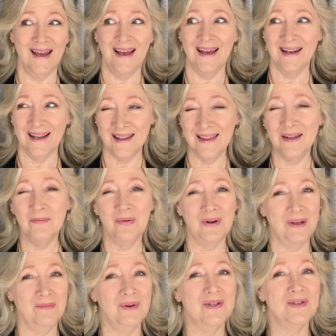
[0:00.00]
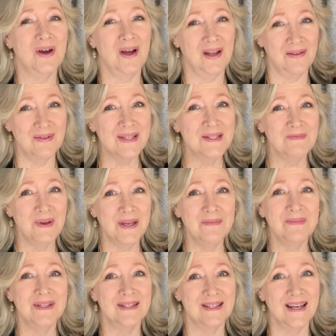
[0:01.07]
And I think pretty much all of us
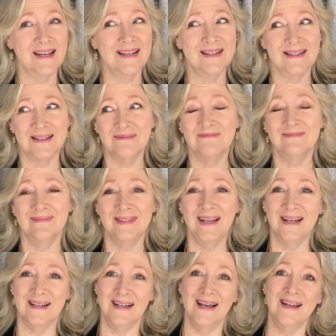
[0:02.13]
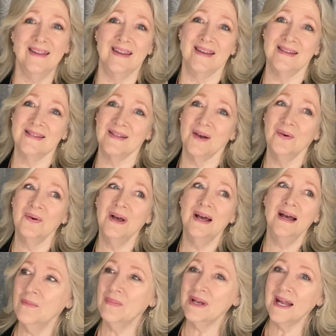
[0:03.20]
make mistakes. Yeah, I think so.
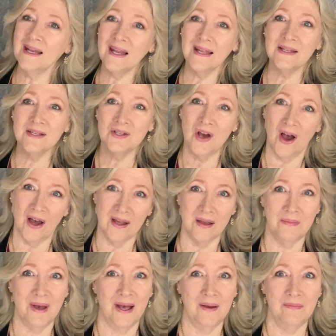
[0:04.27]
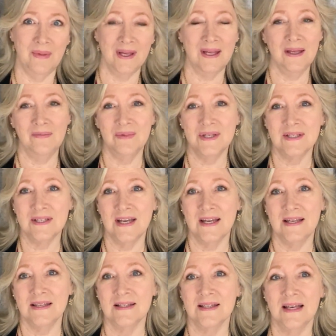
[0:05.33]
But I'd like to talk about making
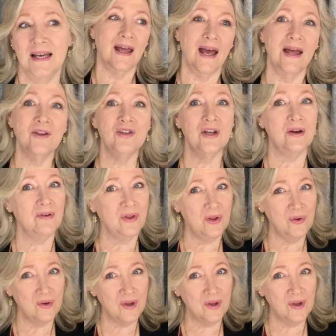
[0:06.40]
mistakes and share with you a